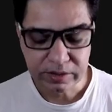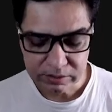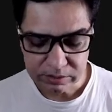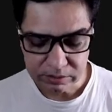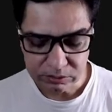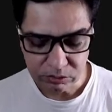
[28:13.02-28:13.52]

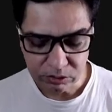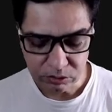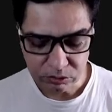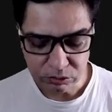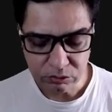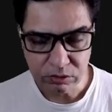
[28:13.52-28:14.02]
you can
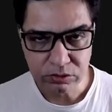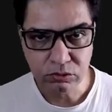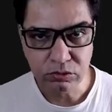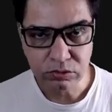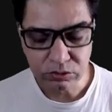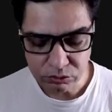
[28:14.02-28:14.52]
also do a
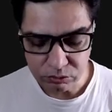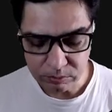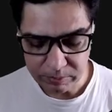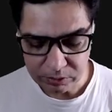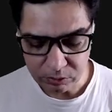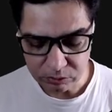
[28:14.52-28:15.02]
stool
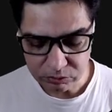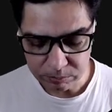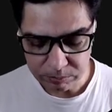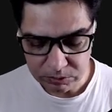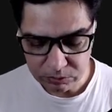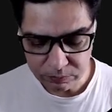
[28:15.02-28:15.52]

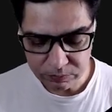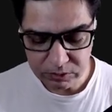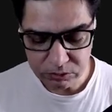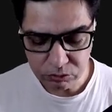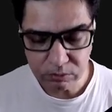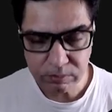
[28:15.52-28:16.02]
microscopy. So if the
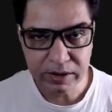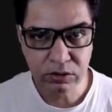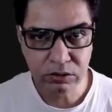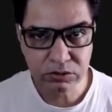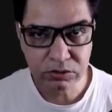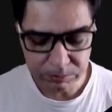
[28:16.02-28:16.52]
stool
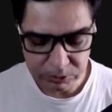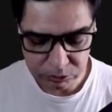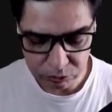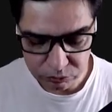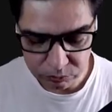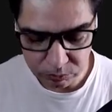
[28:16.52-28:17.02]
microscopy
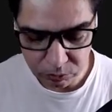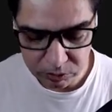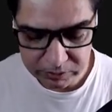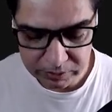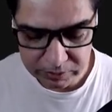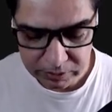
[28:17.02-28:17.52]
shows more
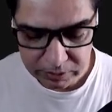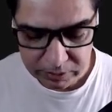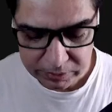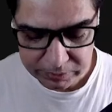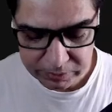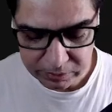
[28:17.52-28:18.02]
than
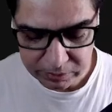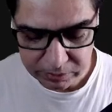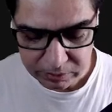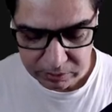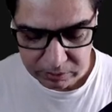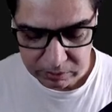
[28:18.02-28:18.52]
10
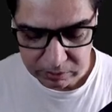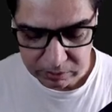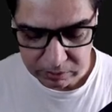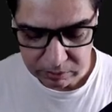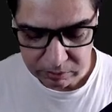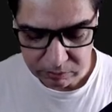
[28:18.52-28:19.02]

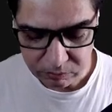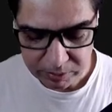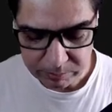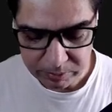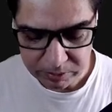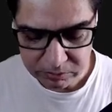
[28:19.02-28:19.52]
white
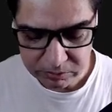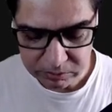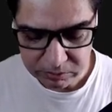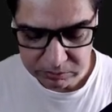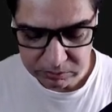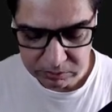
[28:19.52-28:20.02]
blood
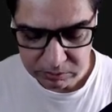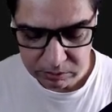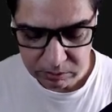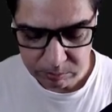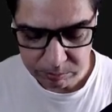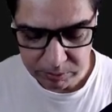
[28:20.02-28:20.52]
cells
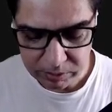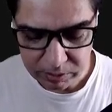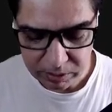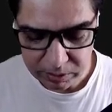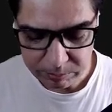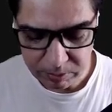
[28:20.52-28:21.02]
per
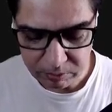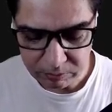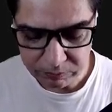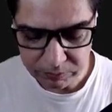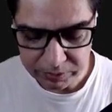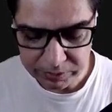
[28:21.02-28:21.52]
high power
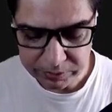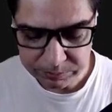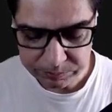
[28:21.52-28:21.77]
field,